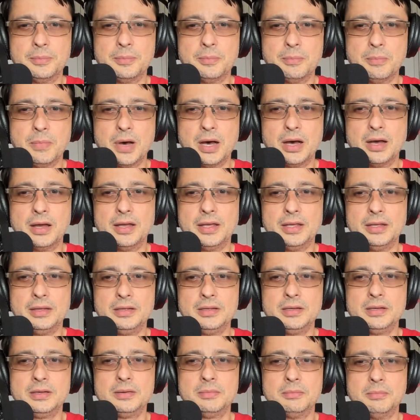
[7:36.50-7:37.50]
my
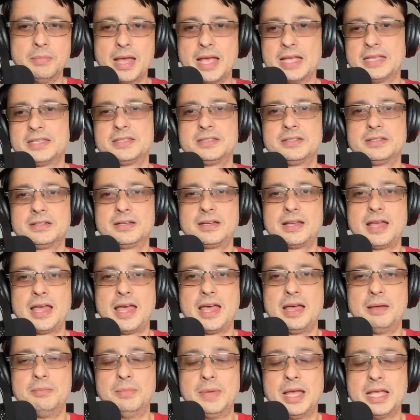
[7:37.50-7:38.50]

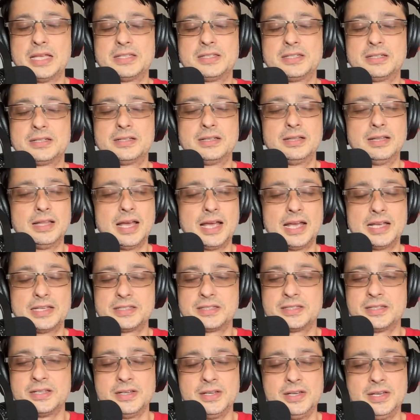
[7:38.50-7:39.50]

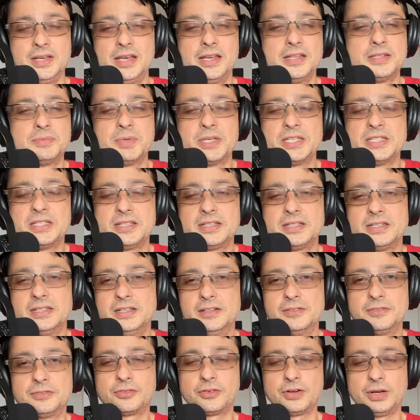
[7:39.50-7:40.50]
masterclass. It's basically
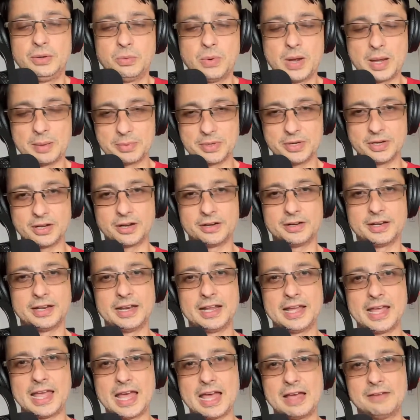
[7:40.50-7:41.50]
a free webinar that
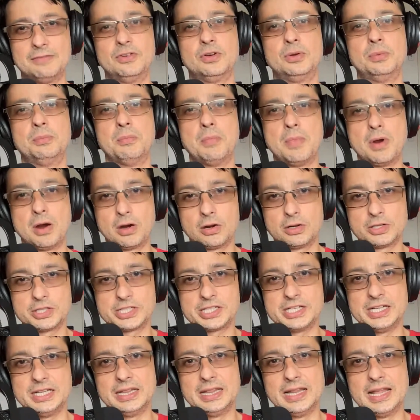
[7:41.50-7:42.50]
I have on March
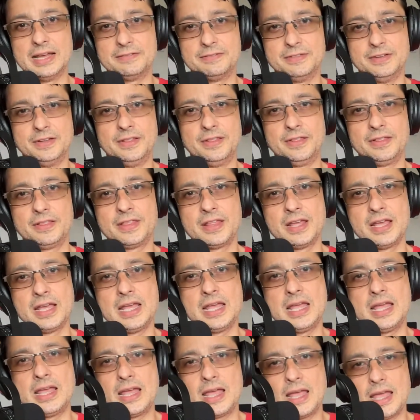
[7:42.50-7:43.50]
11th,
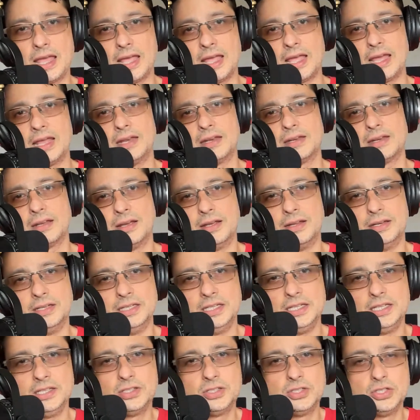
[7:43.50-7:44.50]
and I
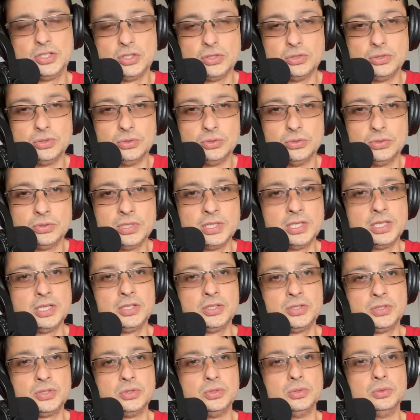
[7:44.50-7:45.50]
need you
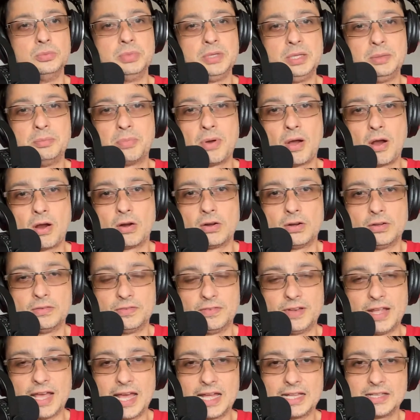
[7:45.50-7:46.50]
to be part
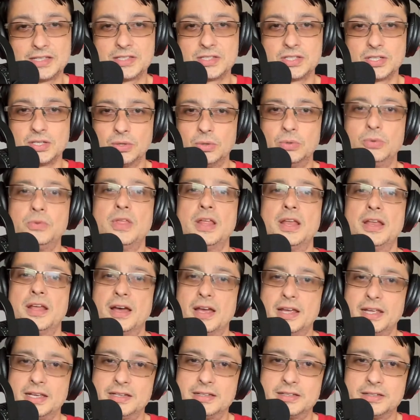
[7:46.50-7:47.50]
of that so that
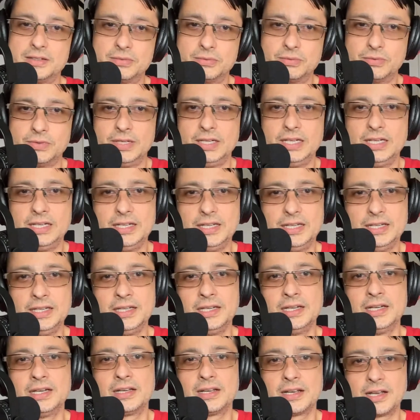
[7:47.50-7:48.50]
I can really
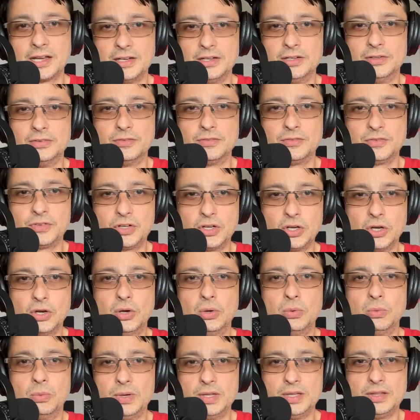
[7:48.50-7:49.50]
kind of
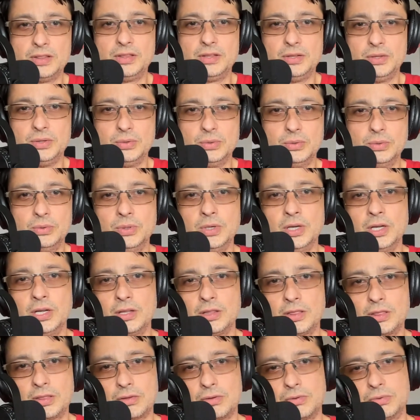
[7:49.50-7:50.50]
go with you
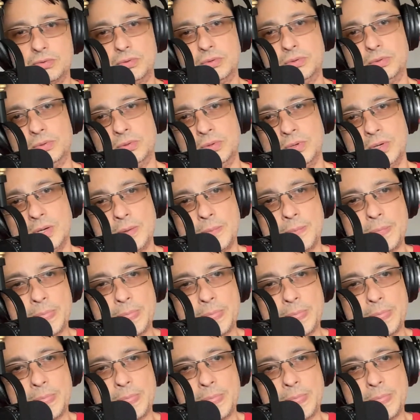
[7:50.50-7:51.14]
through